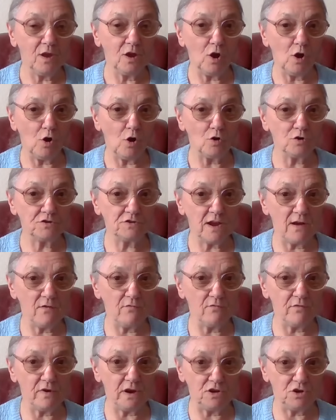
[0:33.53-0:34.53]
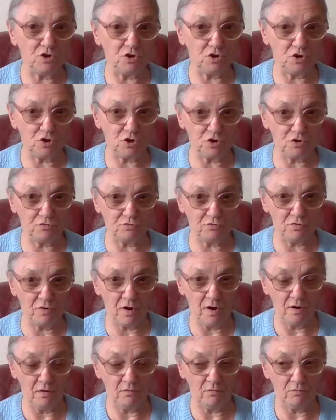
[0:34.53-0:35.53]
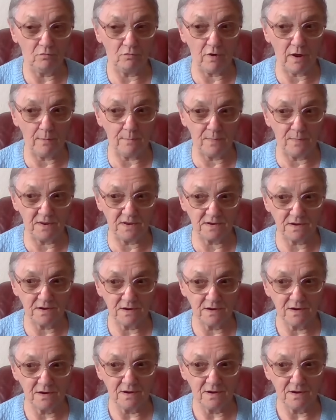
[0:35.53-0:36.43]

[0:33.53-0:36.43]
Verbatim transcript: Garter Ridge Ribbed.